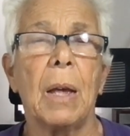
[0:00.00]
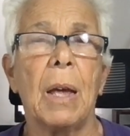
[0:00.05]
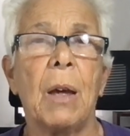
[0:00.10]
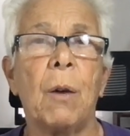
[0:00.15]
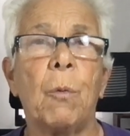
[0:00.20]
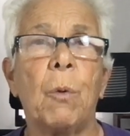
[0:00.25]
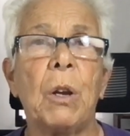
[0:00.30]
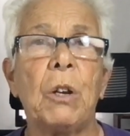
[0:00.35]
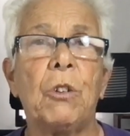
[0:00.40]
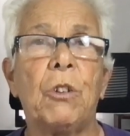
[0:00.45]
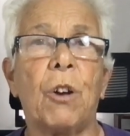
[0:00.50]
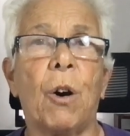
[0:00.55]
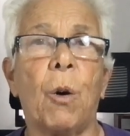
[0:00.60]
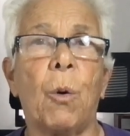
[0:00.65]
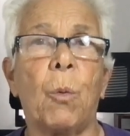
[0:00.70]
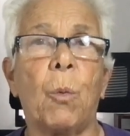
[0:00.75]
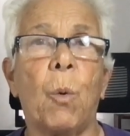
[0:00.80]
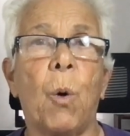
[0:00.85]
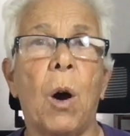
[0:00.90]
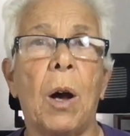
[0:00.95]
And we
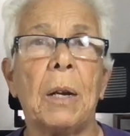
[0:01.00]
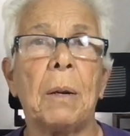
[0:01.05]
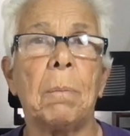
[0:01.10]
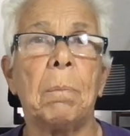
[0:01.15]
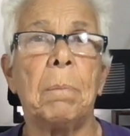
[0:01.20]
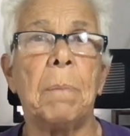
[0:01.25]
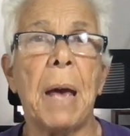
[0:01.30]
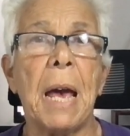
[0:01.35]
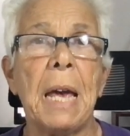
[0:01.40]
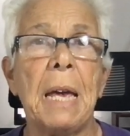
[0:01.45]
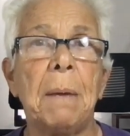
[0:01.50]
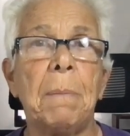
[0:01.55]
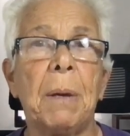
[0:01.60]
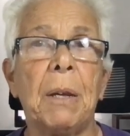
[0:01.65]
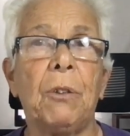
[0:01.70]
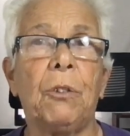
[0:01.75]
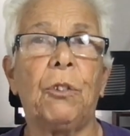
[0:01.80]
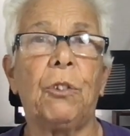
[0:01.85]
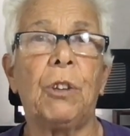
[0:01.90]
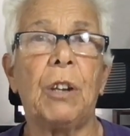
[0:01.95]
don't want
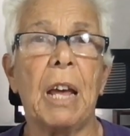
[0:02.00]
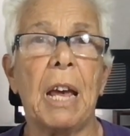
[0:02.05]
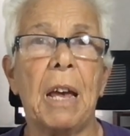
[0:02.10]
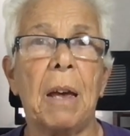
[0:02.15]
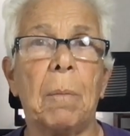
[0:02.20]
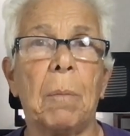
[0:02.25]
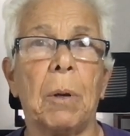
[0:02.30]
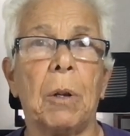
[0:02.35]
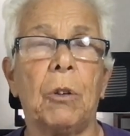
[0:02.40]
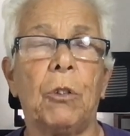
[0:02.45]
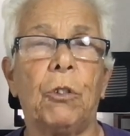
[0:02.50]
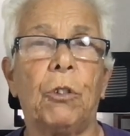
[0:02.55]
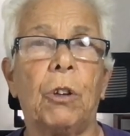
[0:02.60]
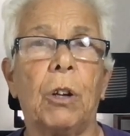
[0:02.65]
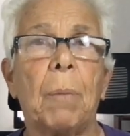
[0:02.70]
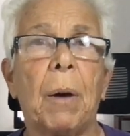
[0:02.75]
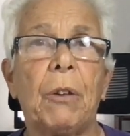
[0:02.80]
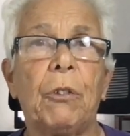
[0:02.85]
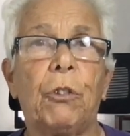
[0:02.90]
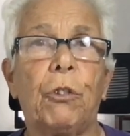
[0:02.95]
babies damaged
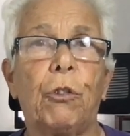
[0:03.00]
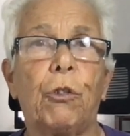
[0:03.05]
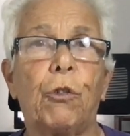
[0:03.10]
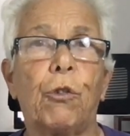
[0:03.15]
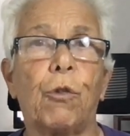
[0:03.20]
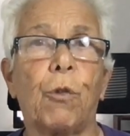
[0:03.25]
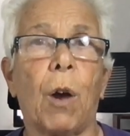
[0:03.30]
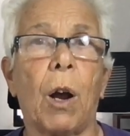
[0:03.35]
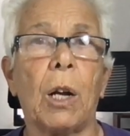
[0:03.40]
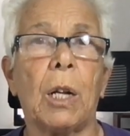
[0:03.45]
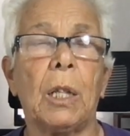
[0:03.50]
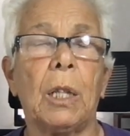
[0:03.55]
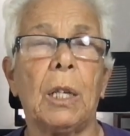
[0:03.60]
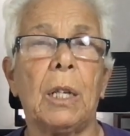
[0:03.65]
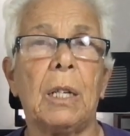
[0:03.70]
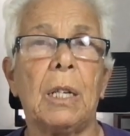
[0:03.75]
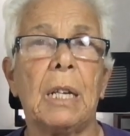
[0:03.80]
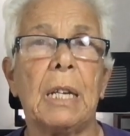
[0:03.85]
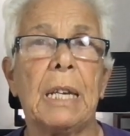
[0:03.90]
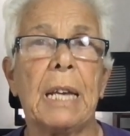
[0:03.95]
by
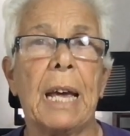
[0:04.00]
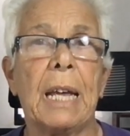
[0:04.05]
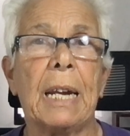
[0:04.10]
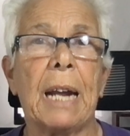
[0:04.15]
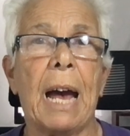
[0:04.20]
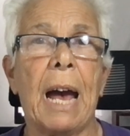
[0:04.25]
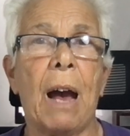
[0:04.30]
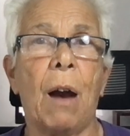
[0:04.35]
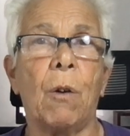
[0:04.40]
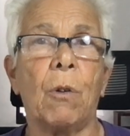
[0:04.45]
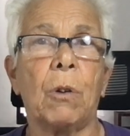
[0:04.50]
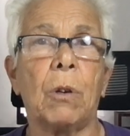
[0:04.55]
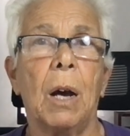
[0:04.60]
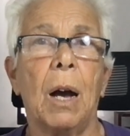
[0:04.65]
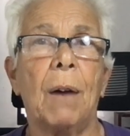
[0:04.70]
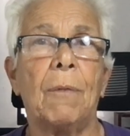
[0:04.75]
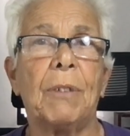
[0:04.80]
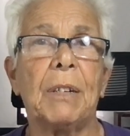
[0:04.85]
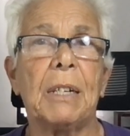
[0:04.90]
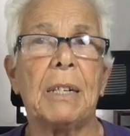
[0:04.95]
struggling to get out
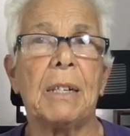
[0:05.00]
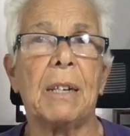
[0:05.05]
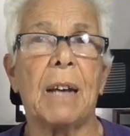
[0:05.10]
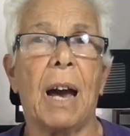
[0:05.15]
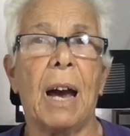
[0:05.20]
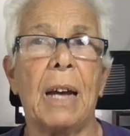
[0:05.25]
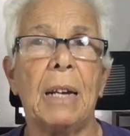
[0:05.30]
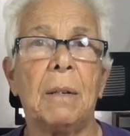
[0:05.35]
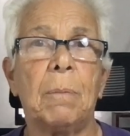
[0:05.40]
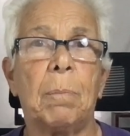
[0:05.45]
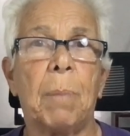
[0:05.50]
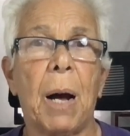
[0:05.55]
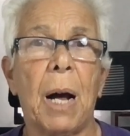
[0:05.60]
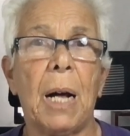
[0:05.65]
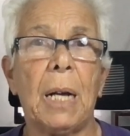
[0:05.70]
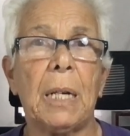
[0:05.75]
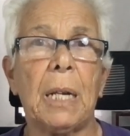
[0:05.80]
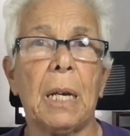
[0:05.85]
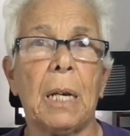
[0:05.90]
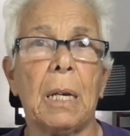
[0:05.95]
of a tight
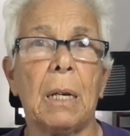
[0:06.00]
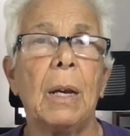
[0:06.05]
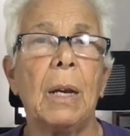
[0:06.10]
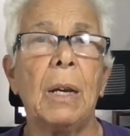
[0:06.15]
body.